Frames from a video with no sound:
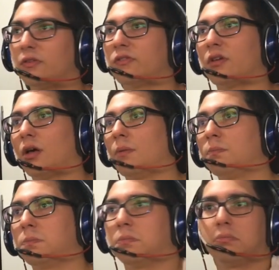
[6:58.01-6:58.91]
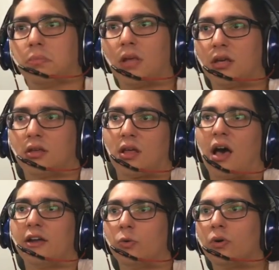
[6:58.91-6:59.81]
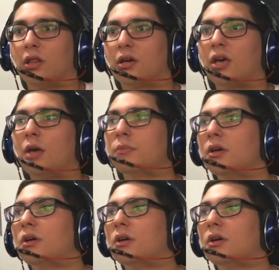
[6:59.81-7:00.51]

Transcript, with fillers: It's a like idle click game.